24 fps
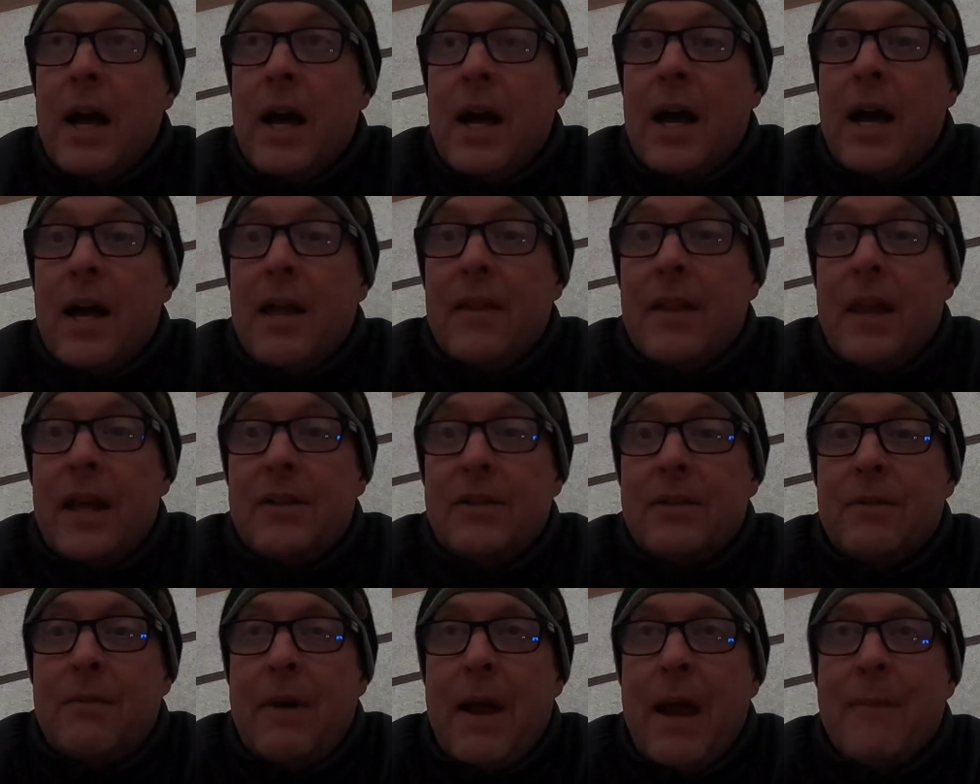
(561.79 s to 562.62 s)

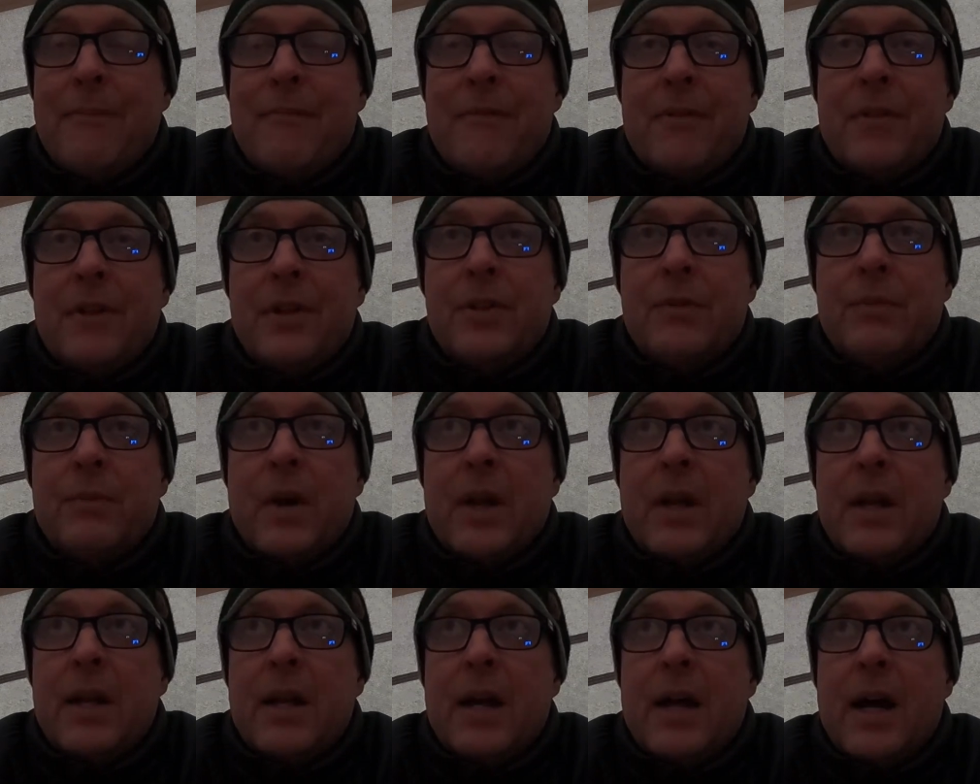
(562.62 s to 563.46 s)
That's a wrap for this
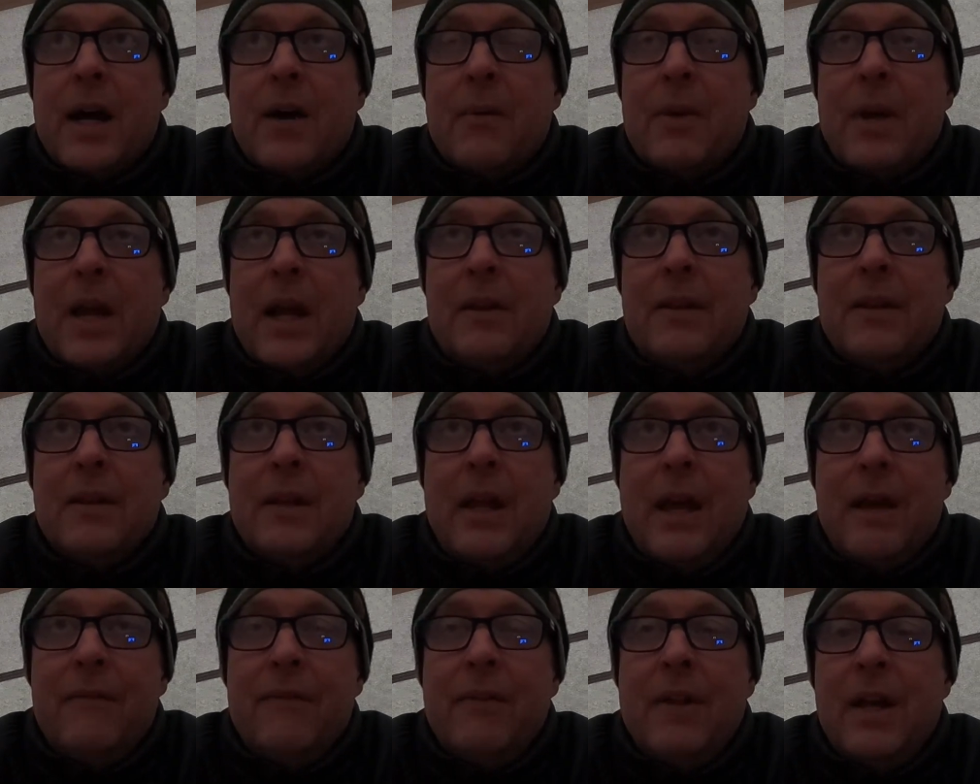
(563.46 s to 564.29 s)
one. We got the
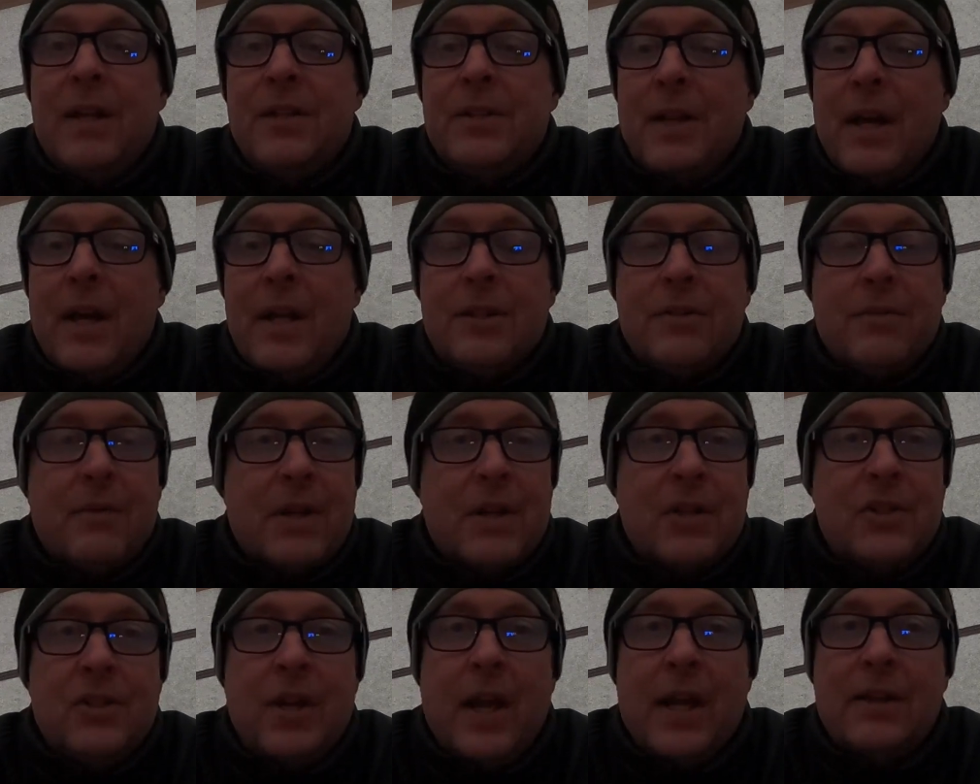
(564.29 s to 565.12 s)
lifelines on, so we
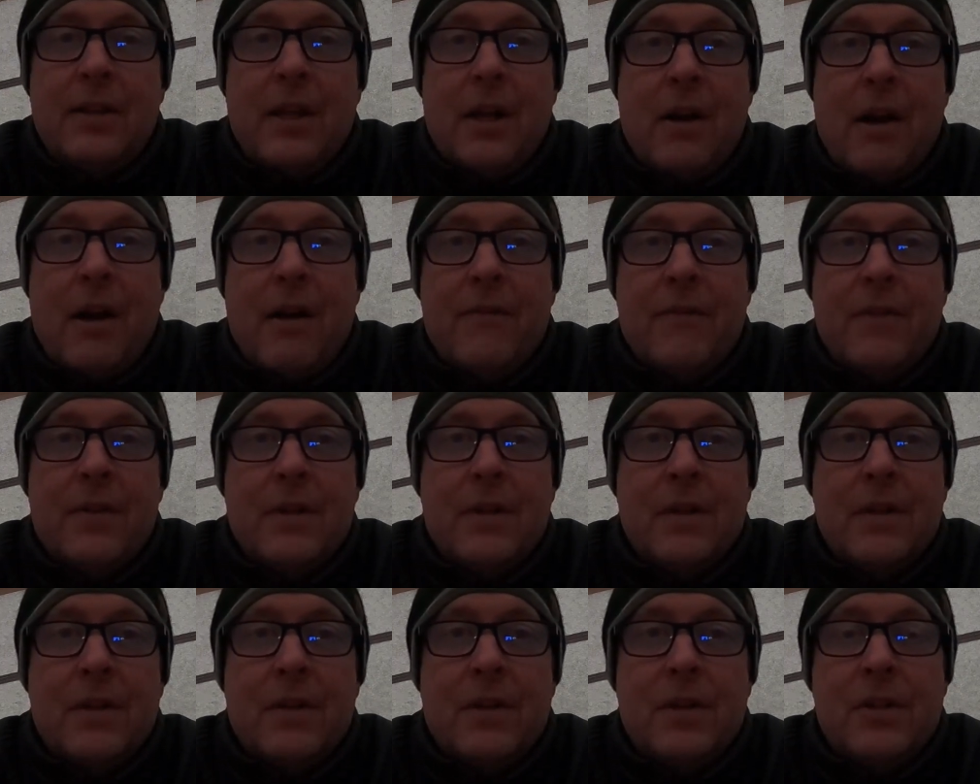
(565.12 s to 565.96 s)
can check that off
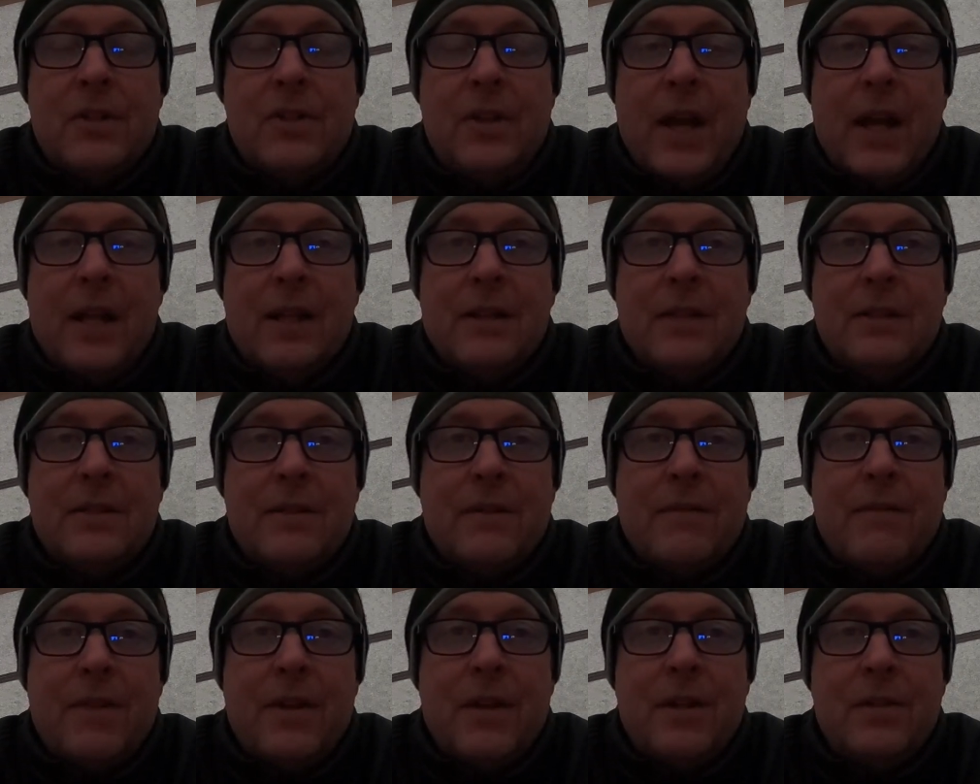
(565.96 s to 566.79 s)
the
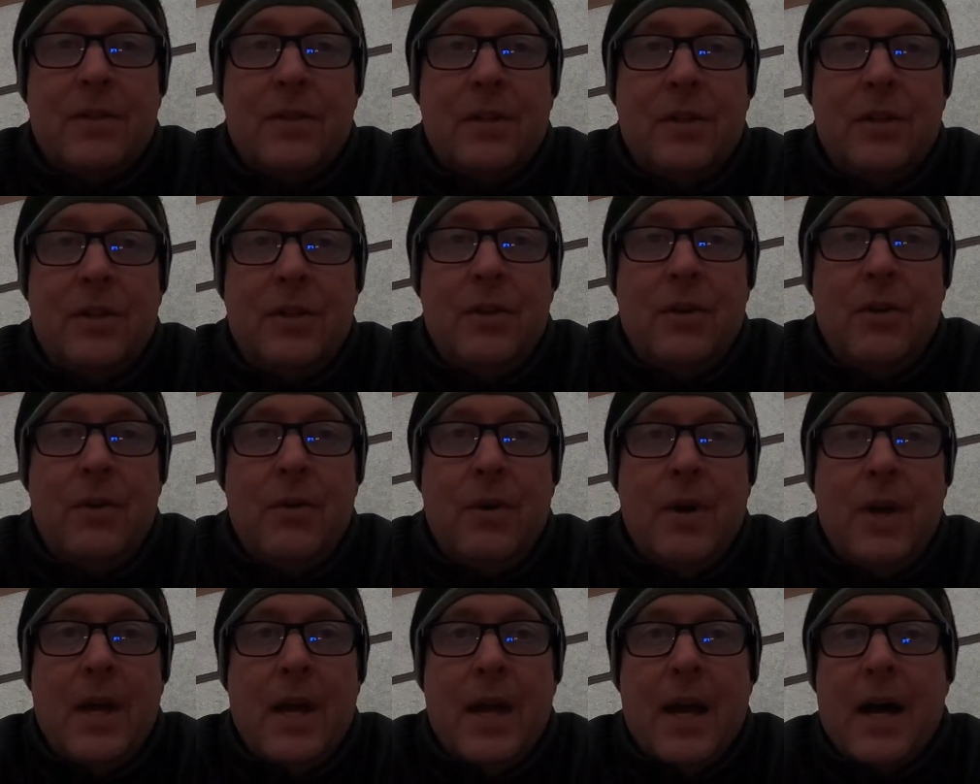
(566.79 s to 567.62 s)
checklist of things to do.